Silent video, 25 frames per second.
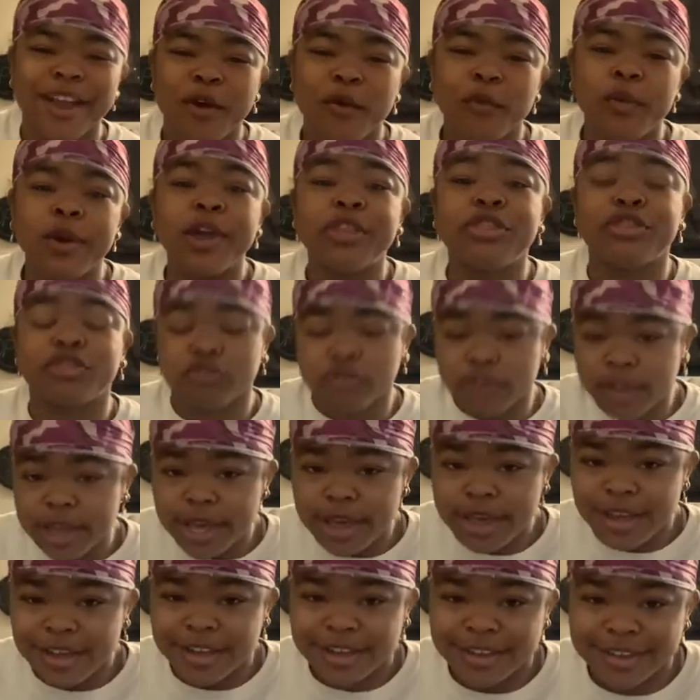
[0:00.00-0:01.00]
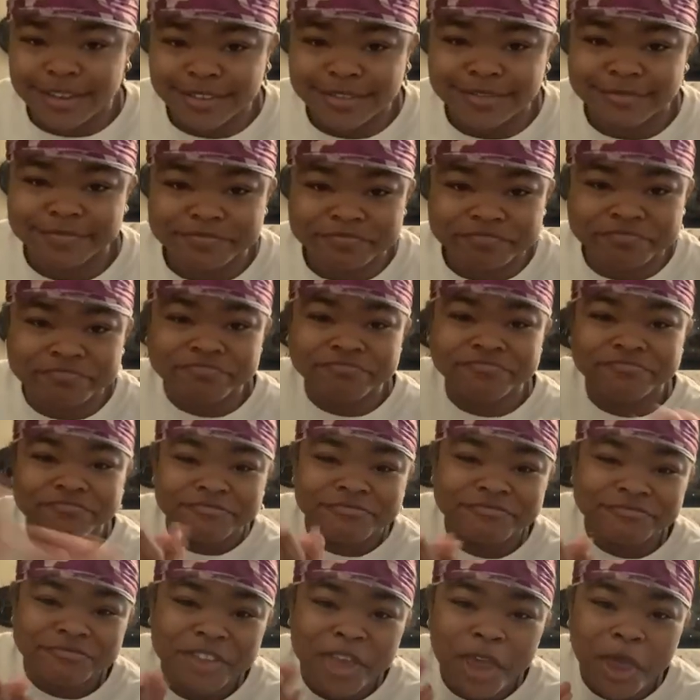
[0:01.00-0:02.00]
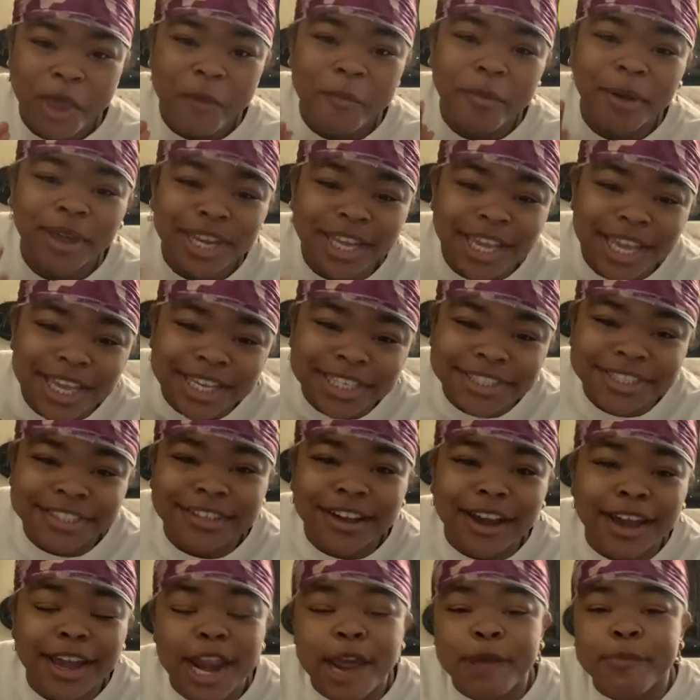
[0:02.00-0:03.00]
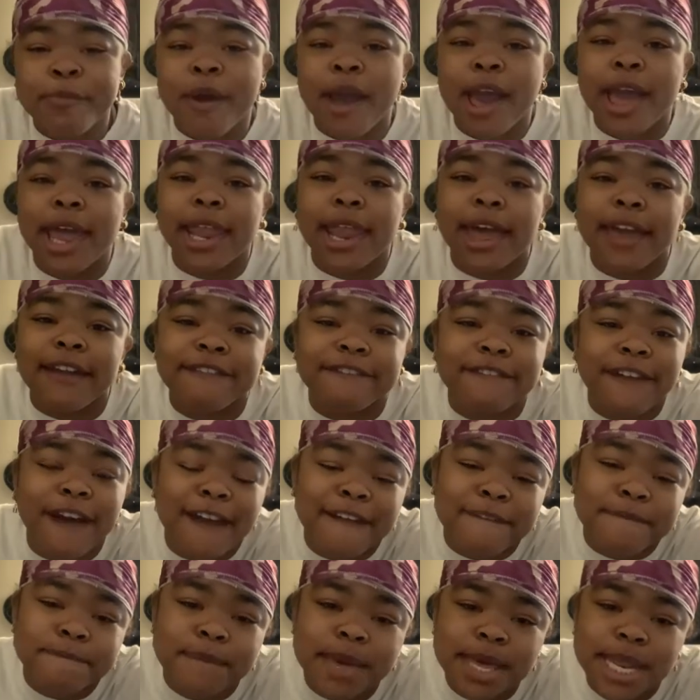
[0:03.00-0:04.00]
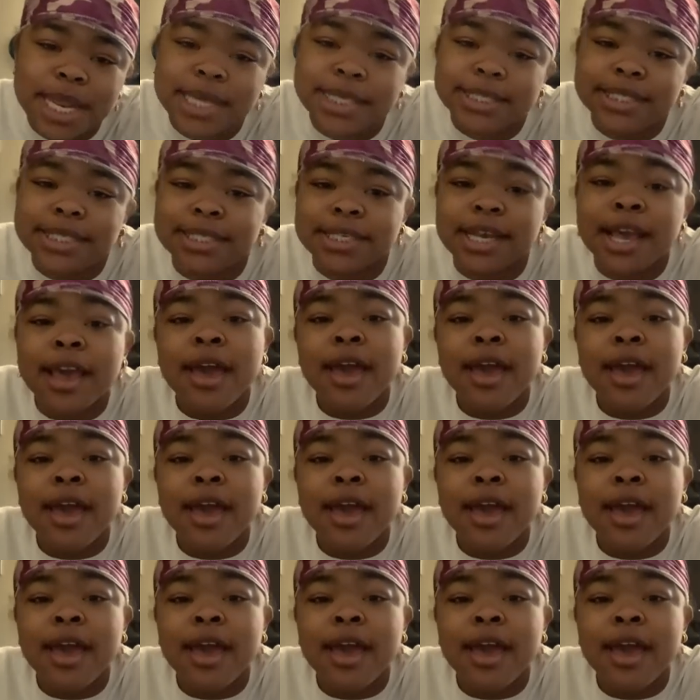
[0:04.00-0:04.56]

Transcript: week three. About to get it started in probably like five minutes